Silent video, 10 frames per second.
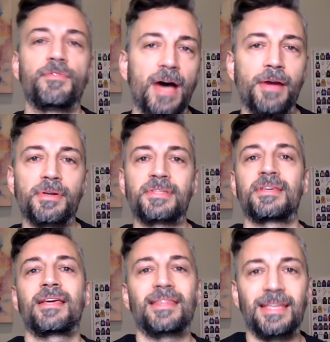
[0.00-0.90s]
the
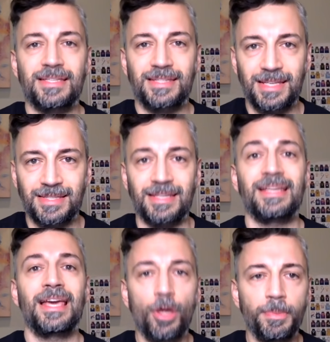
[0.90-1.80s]
virus this season.
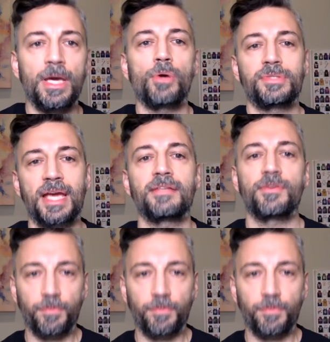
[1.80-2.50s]
He'll be out 10